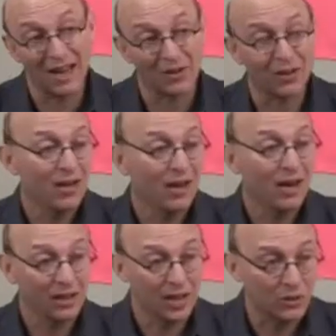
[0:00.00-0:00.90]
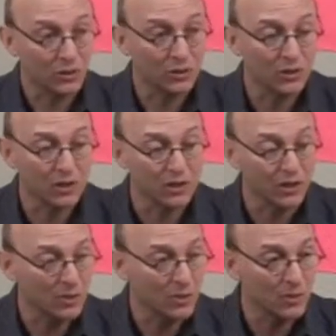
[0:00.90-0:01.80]
down electrical
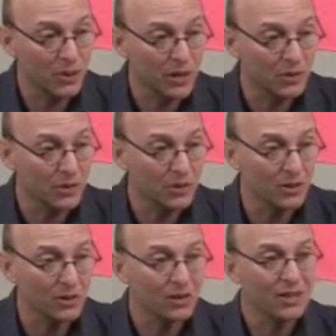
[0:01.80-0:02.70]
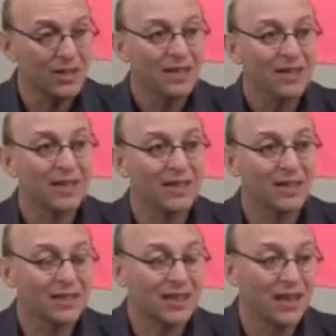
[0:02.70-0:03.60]
consumption by 2/3. It
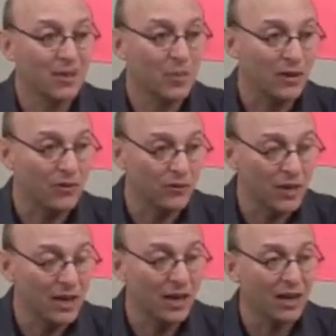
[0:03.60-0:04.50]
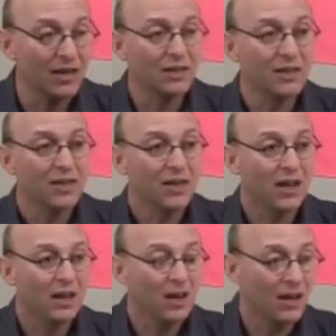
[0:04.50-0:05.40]
cuts down the amount of Freon.
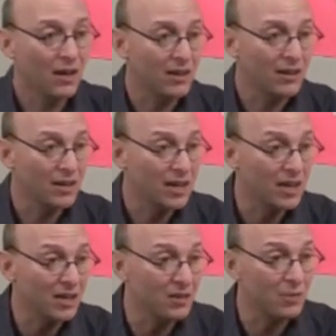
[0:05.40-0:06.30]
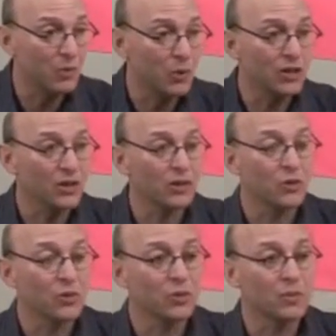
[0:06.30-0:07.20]
The heat put into the
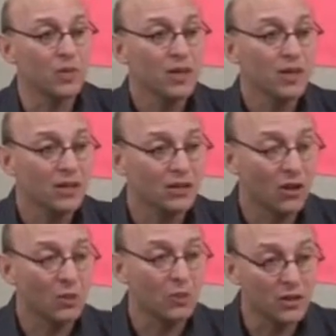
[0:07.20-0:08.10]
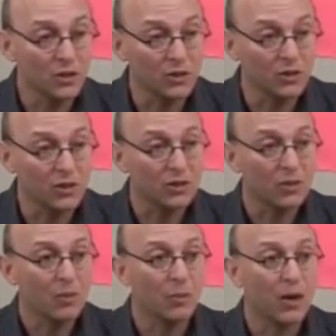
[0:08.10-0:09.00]
room is all reduced
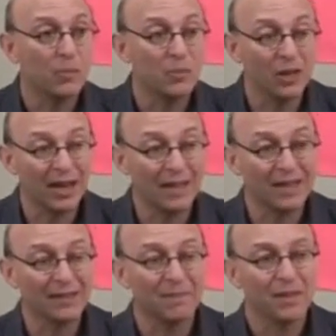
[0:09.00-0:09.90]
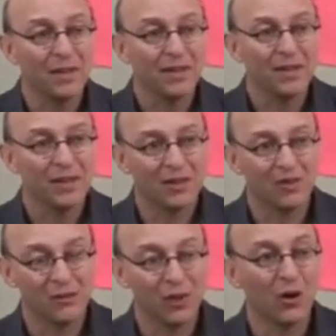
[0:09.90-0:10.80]
by planning
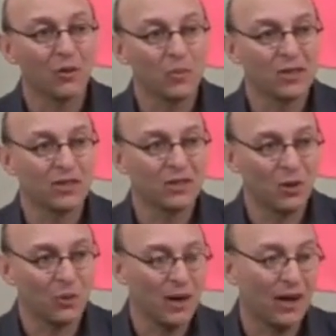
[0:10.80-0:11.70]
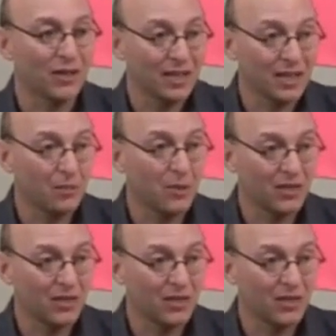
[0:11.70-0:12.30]
the flow of the business around a key